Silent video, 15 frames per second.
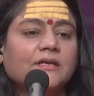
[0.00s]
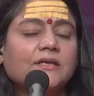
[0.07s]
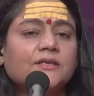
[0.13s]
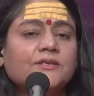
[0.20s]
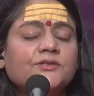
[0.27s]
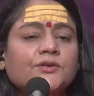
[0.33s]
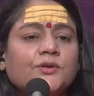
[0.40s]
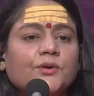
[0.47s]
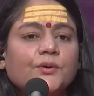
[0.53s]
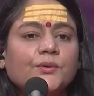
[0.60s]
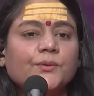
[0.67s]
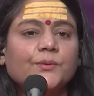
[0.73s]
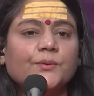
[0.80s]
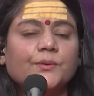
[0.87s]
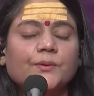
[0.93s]
So,
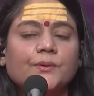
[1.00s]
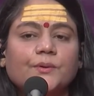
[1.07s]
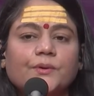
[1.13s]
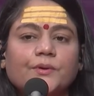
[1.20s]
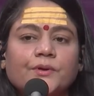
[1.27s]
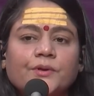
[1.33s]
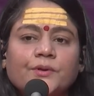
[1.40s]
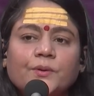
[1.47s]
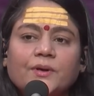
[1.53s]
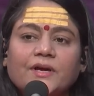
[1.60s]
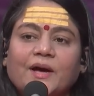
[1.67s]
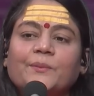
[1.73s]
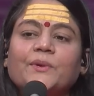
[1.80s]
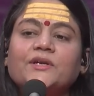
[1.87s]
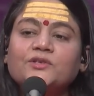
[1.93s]

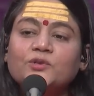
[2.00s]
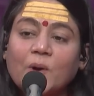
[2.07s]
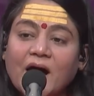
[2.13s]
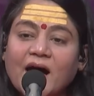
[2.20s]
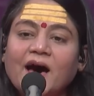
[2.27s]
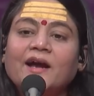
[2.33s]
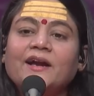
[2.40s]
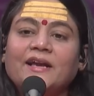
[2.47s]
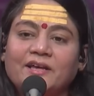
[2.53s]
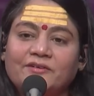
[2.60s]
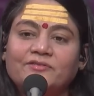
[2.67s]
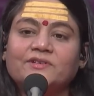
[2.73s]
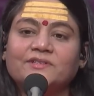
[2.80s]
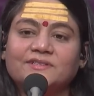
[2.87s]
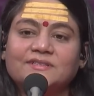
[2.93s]
coming to our
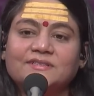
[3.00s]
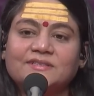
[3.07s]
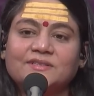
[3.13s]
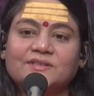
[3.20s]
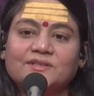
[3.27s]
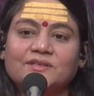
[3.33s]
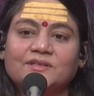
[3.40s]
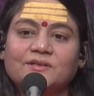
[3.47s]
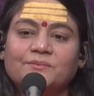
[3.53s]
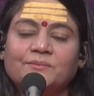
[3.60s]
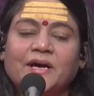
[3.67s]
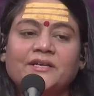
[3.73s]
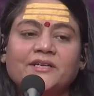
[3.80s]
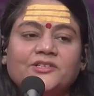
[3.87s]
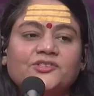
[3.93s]
levels,
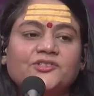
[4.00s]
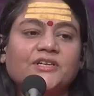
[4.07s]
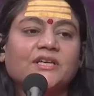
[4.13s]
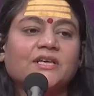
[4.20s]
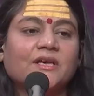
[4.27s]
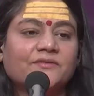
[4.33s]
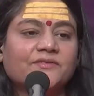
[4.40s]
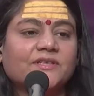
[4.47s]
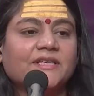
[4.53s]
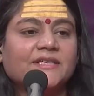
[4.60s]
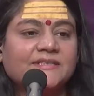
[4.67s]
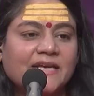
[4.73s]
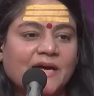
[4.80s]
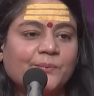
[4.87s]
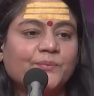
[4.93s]
Maharaj Shri gives
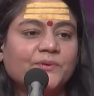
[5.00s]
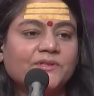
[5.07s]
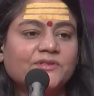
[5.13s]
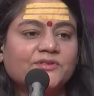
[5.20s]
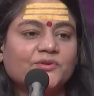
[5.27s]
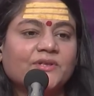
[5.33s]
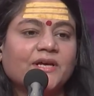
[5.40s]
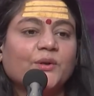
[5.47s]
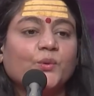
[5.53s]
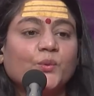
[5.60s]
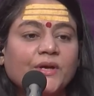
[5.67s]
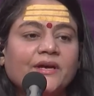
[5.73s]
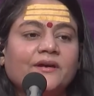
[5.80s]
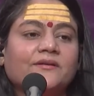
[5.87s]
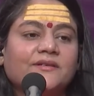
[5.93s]
examples so that
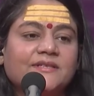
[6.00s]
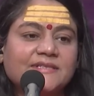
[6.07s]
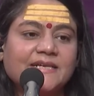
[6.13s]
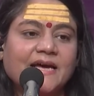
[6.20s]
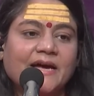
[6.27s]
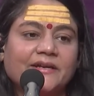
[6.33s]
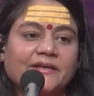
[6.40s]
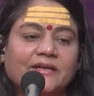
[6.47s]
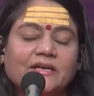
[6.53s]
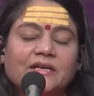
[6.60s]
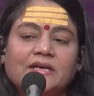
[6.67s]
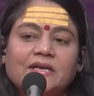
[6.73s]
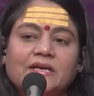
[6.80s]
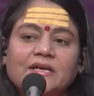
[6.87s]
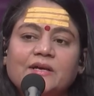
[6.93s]
we understand.
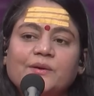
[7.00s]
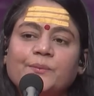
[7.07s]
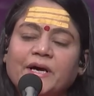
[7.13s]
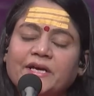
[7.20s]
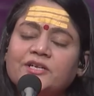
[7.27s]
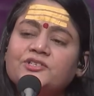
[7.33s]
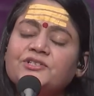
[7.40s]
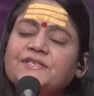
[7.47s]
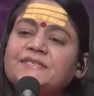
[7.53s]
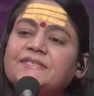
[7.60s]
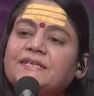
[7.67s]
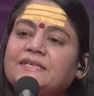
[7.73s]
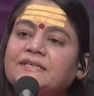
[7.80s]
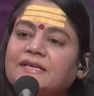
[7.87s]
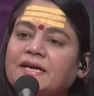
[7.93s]
Maharaj
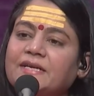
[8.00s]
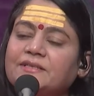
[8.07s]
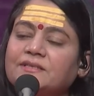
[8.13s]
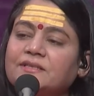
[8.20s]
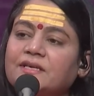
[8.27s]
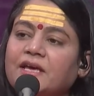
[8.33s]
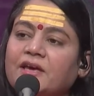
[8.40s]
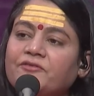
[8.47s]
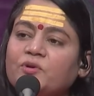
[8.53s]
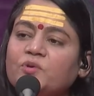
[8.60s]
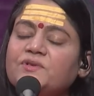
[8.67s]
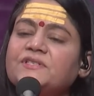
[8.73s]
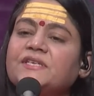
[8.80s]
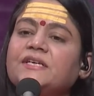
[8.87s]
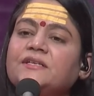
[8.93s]
said that, have you
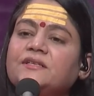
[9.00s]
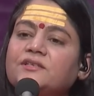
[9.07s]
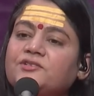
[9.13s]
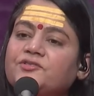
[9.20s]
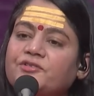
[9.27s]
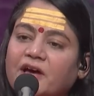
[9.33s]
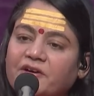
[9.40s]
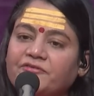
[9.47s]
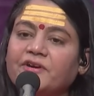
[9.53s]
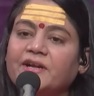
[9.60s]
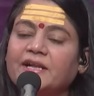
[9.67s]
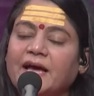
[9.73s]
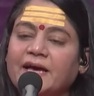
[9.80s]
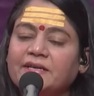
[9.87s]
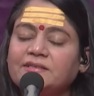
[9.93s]
seen the traffic
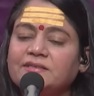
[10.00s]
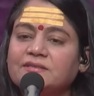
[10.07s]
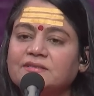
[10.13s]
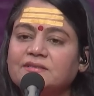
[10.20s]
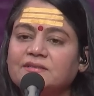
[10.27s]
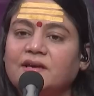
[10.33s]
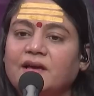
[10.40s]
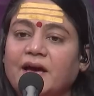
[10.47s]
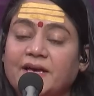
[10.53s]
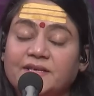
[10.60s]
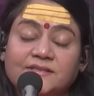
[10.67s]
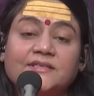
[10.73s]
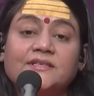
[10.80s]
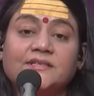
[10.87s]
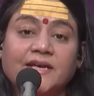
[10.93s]
lights? I
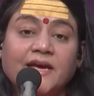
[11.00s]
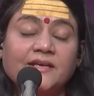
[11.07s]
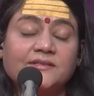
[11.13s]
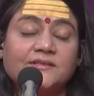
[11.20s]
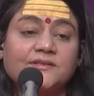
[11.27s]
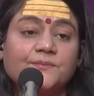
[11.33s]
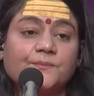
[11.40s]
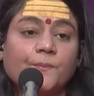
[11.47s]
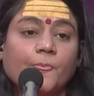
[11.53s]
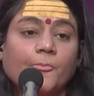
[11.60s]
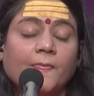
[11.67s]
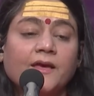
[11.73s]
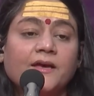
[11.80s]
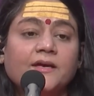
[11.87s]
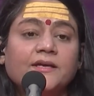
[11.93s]
said, yes.
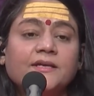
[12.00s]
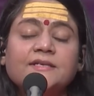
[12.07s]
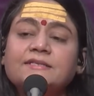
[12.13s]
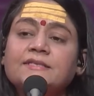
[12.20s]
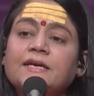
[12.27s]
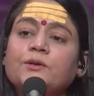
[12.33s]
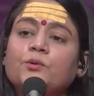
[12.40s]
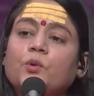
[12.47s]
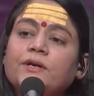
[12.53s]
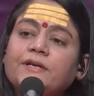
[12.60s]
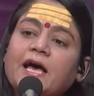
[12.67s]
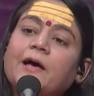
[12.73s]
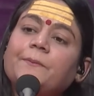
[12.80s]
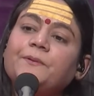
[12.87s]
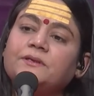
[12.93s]
He said, what
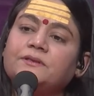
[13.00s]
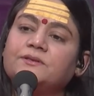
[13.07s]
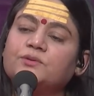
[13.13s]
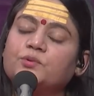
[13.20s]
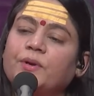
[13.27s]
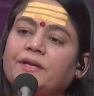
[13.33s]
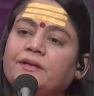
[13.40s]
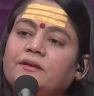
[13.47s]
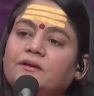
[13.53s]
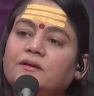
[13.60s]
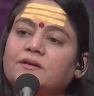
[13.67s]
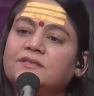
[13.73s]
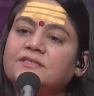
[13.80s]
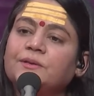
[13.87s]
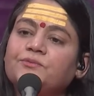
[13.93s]
happens when
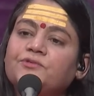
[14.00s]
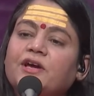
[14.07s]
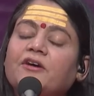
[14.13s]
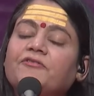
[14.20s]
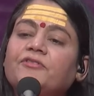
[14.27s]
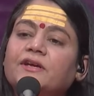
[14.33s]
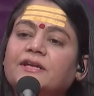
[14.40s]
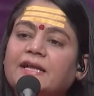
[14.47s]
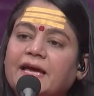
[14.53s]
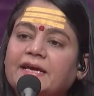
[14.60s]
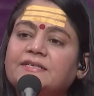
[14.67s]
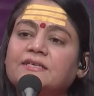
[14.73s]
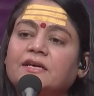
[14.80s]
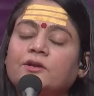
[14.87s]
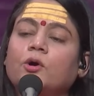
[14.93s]
some traffic
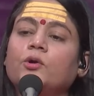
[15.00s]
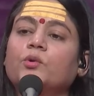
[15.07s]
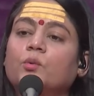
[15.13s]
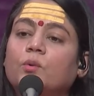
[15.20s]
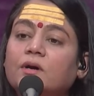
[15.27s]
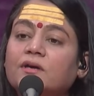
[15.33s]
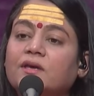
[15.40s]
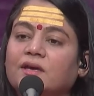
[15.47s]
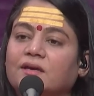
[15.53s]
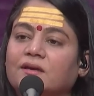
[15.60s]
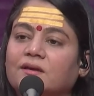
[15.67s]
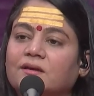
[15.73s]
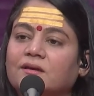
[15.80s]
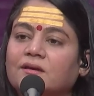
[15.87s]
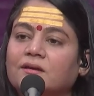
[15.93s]
lights are not working?
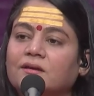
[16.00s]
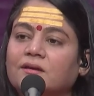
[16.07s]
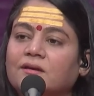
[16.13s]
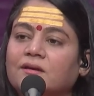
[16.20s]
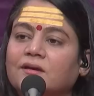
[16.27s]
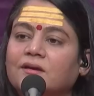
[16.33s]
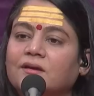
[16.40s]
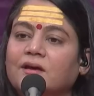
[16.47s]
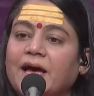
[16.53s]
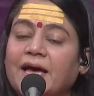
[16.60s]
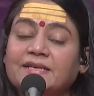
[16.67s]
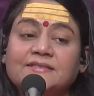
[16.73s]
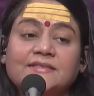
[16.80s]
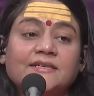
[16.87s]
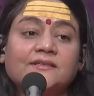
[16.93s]
I
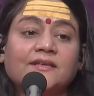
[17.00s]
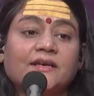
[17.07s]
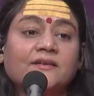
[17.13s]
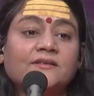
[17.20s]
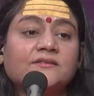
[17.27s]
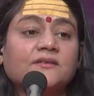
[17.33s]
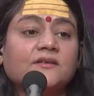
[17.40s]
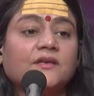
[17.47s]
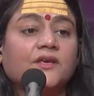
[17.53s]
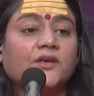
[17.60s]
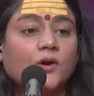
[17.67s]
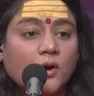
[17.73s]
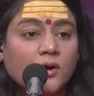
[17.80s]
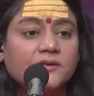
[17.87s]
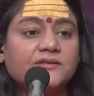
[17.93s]
said, there is a
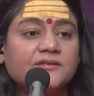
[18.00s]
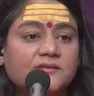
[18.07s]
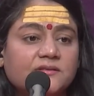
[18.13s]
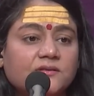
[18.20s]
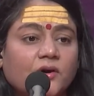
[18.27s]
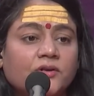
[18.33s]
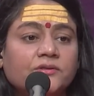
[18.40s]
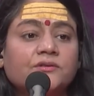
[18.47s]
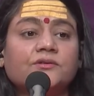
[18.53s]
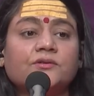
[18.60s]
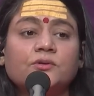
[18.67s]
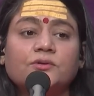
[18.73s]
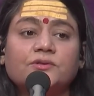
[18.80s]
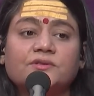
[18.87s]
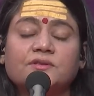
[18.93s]
chaos on the
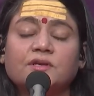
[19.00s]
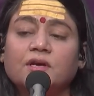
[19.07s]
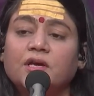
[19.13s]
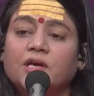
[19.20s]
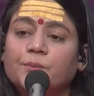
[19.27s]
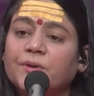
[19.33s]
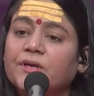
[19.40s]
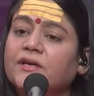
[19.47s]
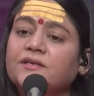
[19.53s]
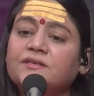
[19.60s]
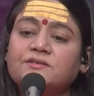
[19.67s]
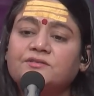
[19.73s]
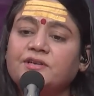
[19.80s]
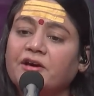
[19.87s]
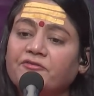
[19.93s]
roads because
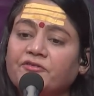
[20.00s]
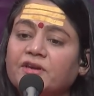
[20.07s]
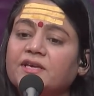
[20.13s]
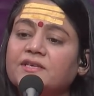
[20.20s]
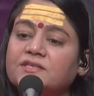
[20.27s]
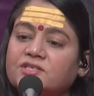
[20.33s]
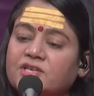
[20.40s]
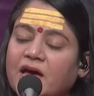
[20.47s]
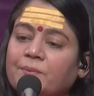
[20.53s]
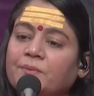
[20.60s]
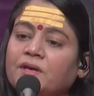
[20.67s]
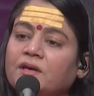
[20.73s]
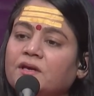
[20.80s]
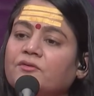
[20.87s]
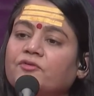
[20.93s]
traffic is
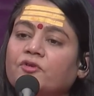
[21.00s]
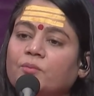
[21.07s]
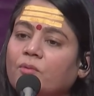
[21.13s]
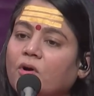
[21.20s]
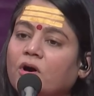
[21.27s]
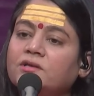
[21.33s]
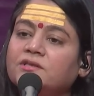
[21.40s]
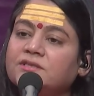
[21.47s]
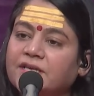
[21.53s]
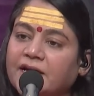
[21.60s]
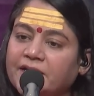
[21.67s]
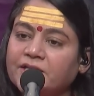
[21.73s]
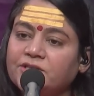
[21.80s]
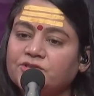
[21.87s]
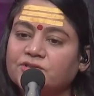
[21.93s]
jamming in from all the
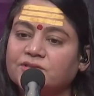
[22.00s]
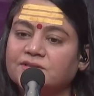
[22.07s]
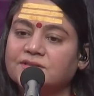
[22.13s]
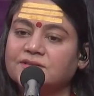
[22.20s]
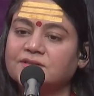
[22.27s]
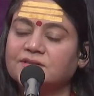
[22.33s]
directions.